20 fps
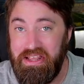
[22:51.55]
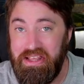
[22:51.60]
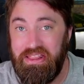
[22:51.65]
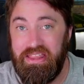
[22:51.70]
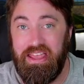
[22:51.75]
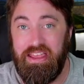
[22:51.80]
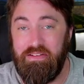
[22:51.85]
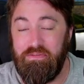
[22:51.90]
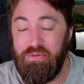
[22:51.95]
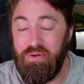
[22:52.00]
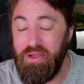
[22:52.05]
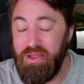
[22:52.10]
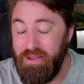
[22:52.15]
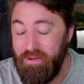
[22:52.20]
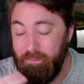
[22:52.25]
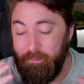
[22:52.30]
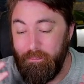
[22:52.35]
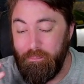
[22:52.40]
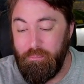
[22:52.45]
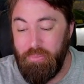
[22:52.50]
They've
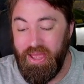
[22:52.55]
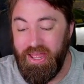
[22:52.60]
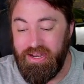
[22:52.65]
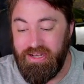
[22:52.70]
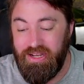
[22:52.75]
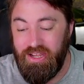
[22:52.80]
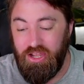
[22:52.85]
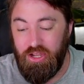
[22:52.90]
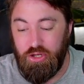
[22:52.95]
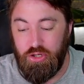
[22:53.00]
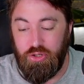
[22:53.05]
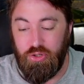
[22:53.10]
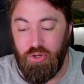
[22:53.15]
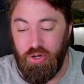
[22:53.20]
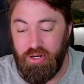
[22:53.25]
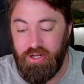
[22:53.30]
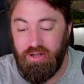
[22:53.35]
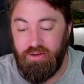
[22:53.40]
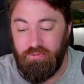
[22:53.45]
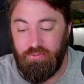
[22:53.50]
been
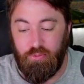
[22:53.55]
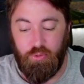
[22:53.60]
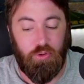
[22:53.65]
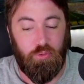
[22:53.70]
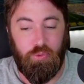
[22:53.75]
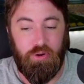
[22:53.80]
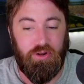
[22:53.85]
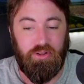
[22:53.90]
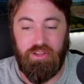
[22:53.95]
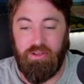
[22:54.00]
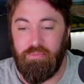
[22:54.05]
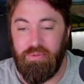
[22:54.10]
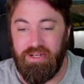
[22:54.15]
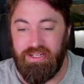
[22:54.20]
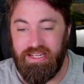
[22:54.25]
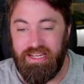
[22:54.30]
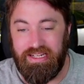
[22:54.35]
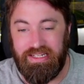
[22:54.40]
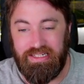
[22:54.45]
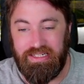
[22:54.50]
good for where they've been
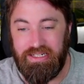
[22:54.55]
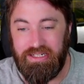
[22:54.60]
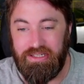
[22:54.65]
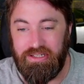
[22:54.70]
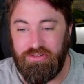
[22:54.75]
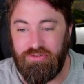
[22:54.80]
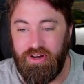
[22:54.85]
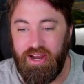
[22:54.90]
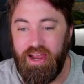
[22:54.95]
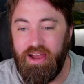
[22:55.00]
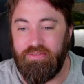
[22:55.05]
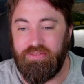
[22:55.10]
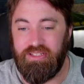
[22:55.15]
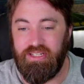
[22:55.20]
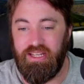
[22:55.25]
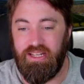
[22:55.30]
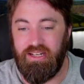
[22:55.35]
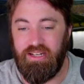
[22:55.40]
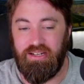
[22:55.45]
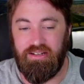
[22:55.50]
taken in the draft,
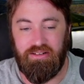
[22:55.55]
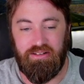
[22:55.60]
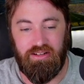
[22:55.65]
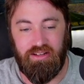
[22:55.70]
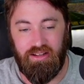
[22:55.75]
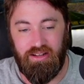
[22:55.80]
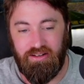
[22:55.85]
and